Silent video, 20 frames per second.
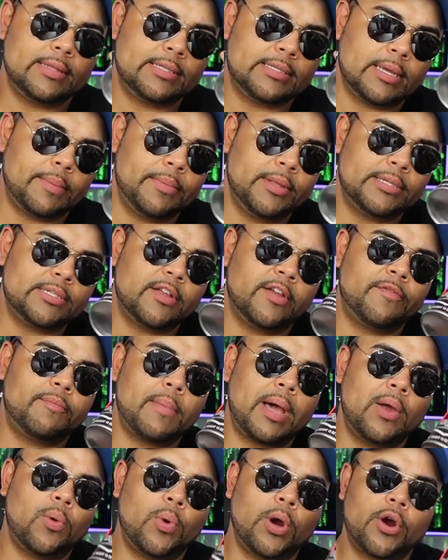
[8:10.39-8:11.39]
Some of the stuff
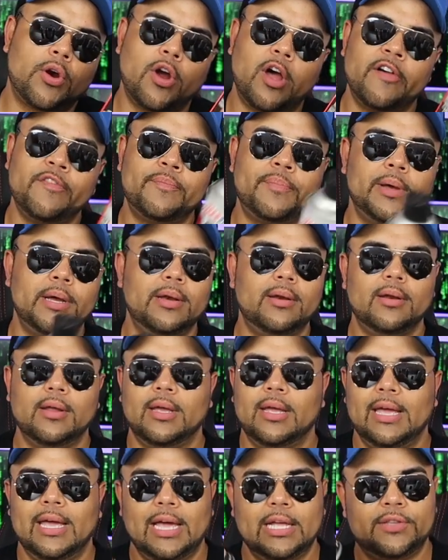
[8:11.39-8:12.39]
might wear off, but
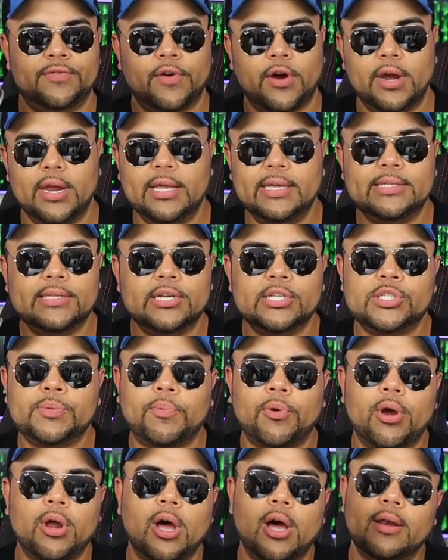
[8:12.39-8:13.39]
it's very easy to
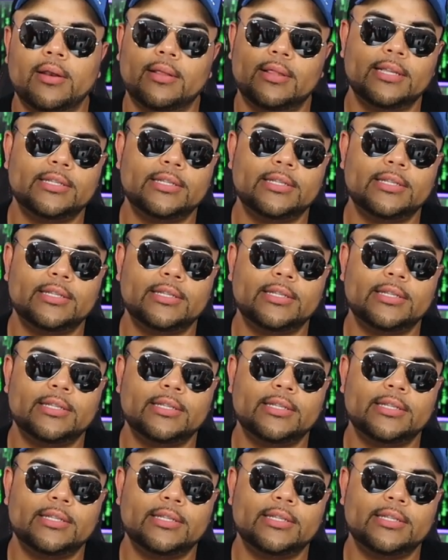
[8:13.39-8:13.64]
spray on.